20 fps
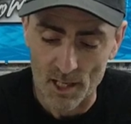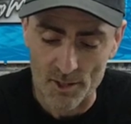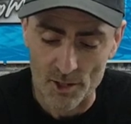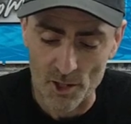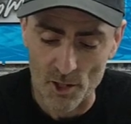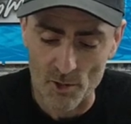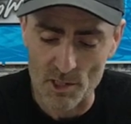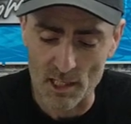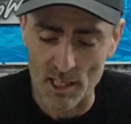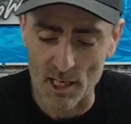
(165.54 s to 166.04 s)

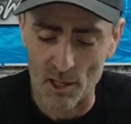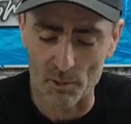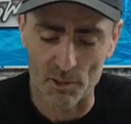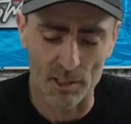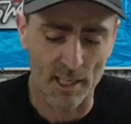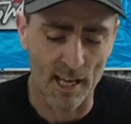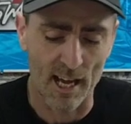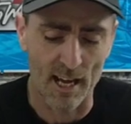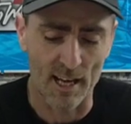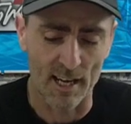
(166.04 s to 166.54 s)
And usually I
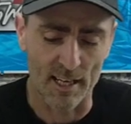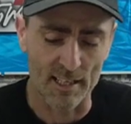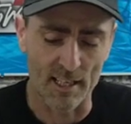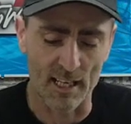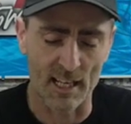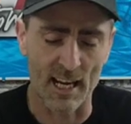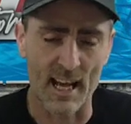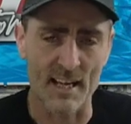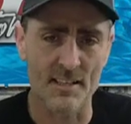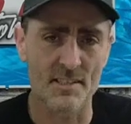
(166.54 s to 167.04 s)
would get
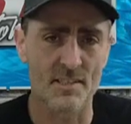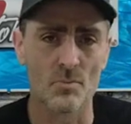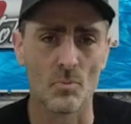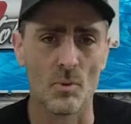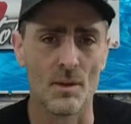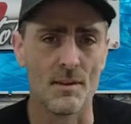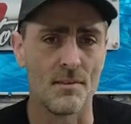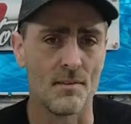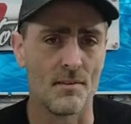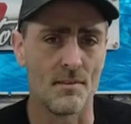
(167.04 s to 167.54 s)
a
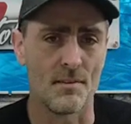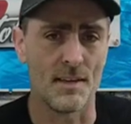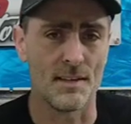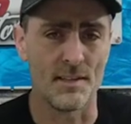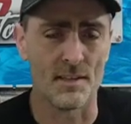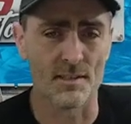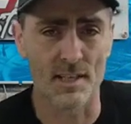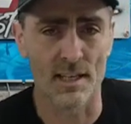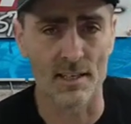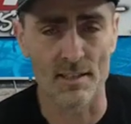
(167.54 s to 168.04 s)
glass with
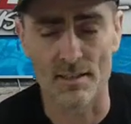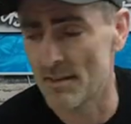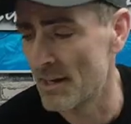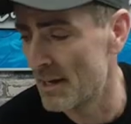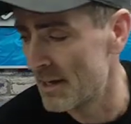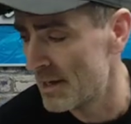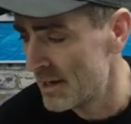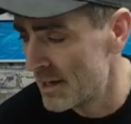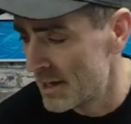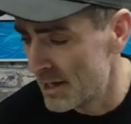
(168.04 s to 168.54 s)
thinners in,
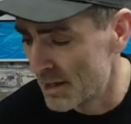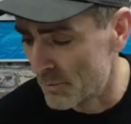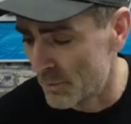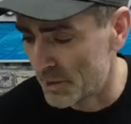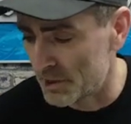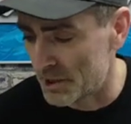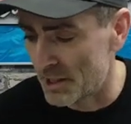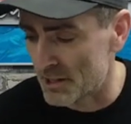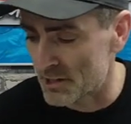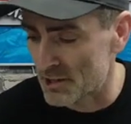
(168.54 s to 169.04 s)

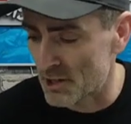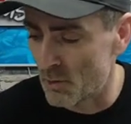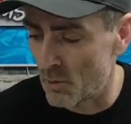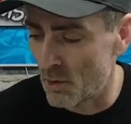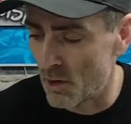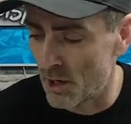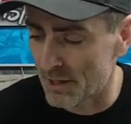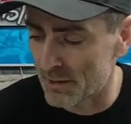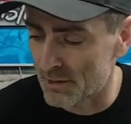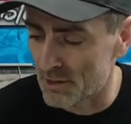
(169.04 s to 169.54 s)
which is
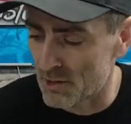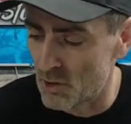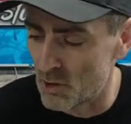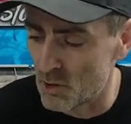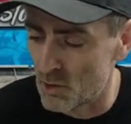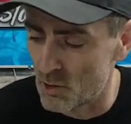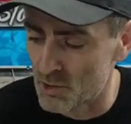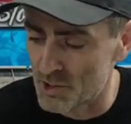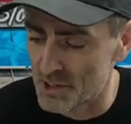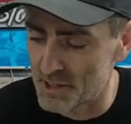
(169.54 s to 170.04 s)
quite
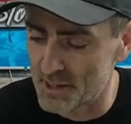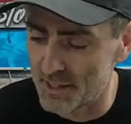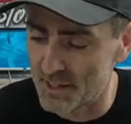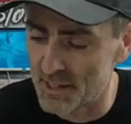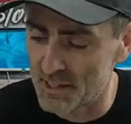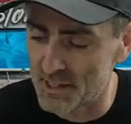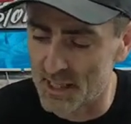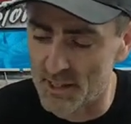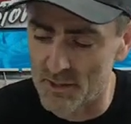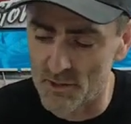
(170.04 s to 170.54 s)
coarse
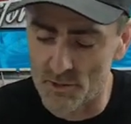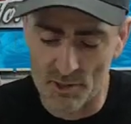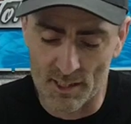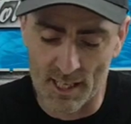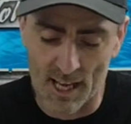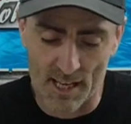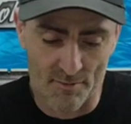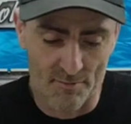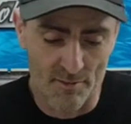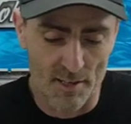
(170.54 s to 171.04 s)
thinners. It
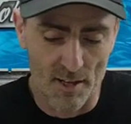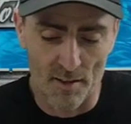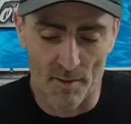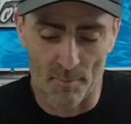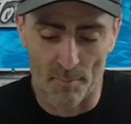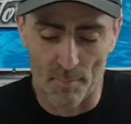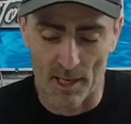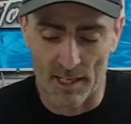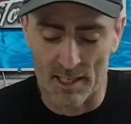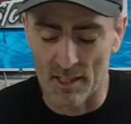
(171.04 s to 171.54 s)
just gets rid
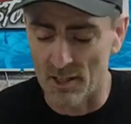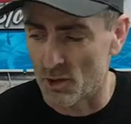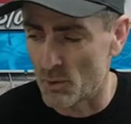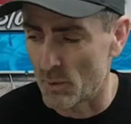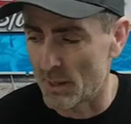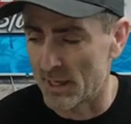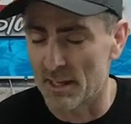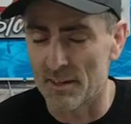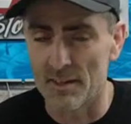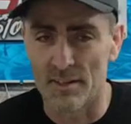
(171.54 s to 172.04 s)
of the paint
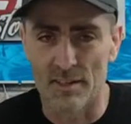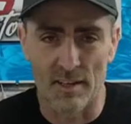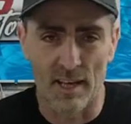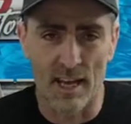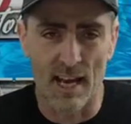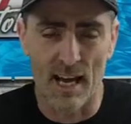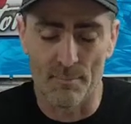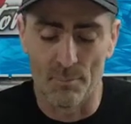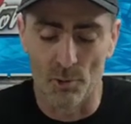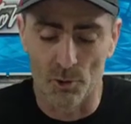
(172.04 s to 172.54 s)
quicker than
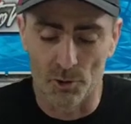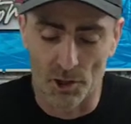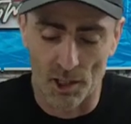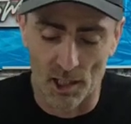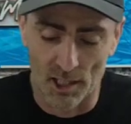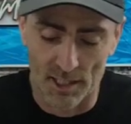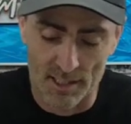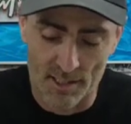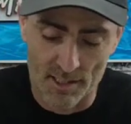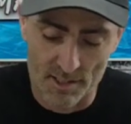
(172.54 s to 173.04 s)
the
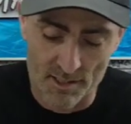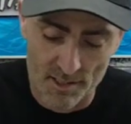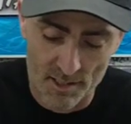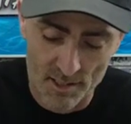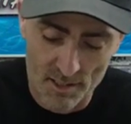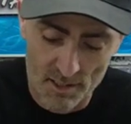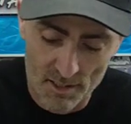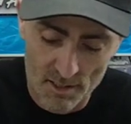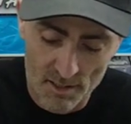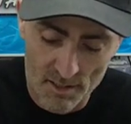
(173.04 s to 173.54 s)
airbrush
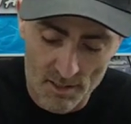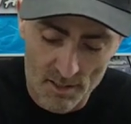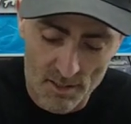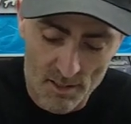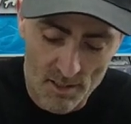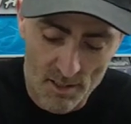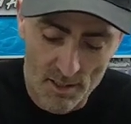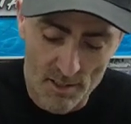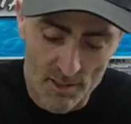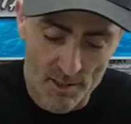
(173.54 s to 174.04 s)
cleaners.
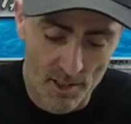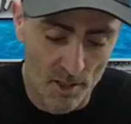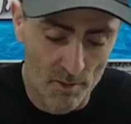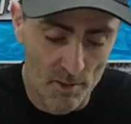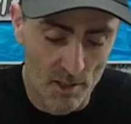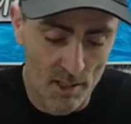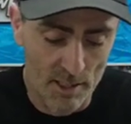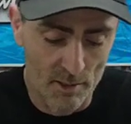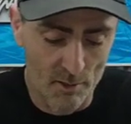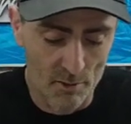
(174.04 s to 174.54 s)

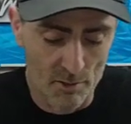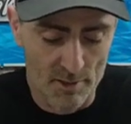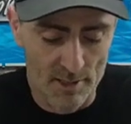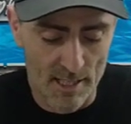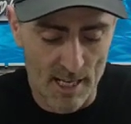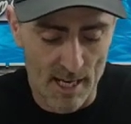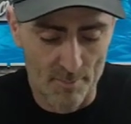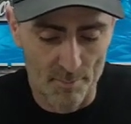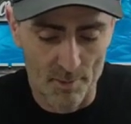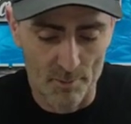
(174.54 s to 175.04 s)
So a little
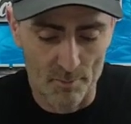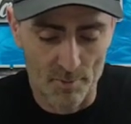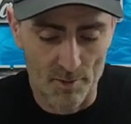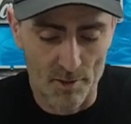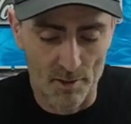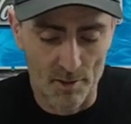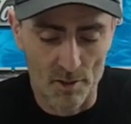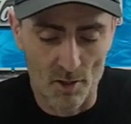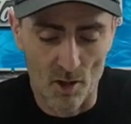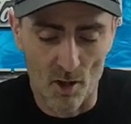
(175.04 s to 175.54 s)
dab
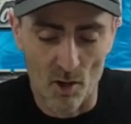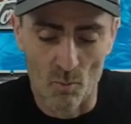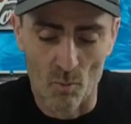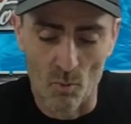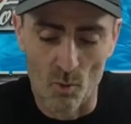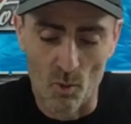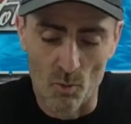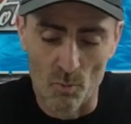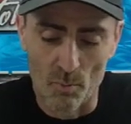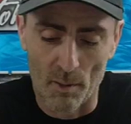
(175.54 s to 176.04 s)
with the
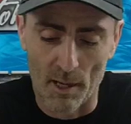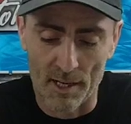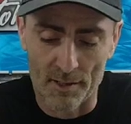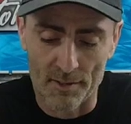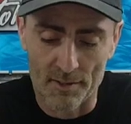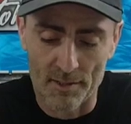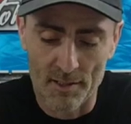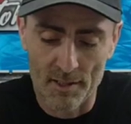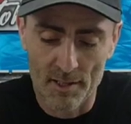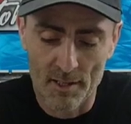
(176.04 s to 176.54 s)
cotton wool
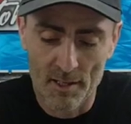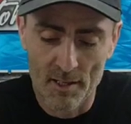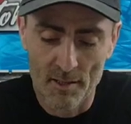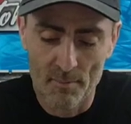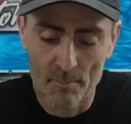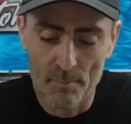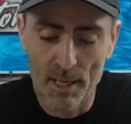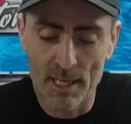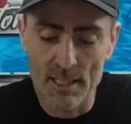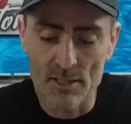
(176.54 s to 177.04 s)
pad,
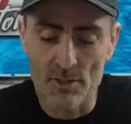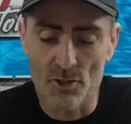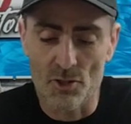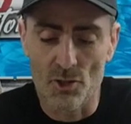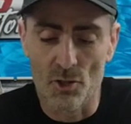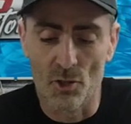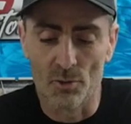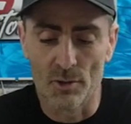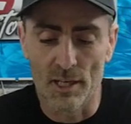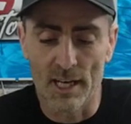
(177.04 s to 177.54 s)

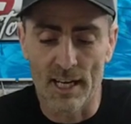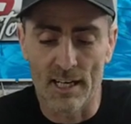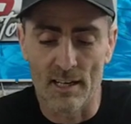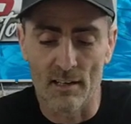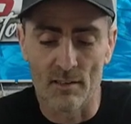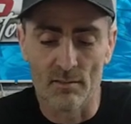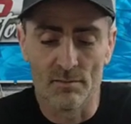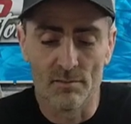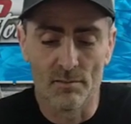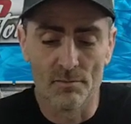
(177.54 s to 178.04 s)
pinch your
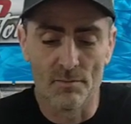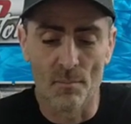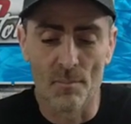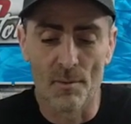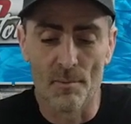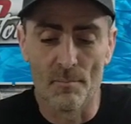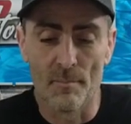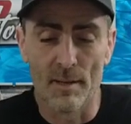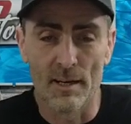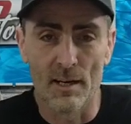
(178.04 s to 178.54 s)
needle
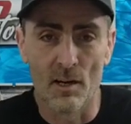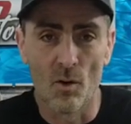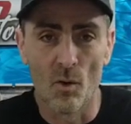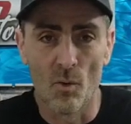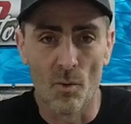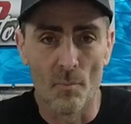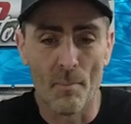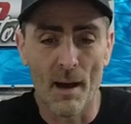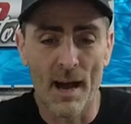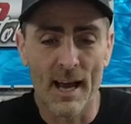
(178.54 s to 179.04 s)
from the middle
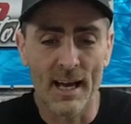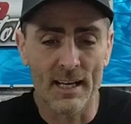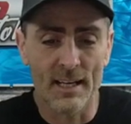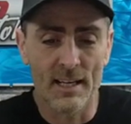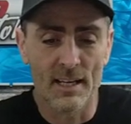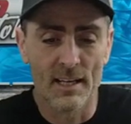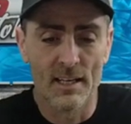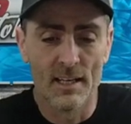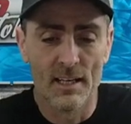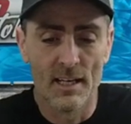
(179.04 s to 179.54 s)
or the
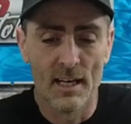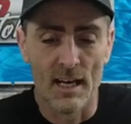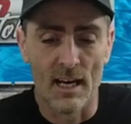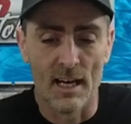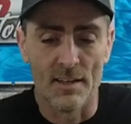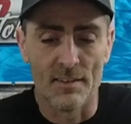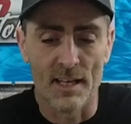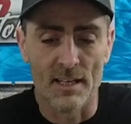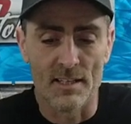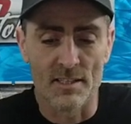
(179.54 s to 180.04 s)
back
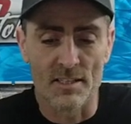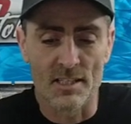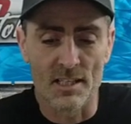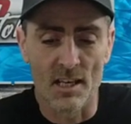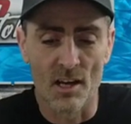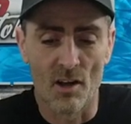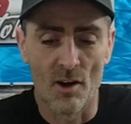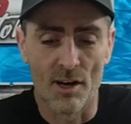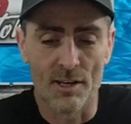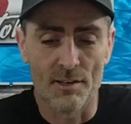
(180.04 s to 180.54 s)
and then
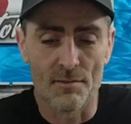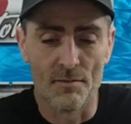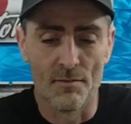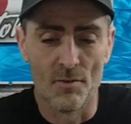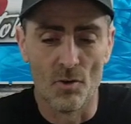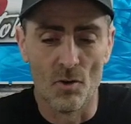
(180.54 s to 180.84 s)
slide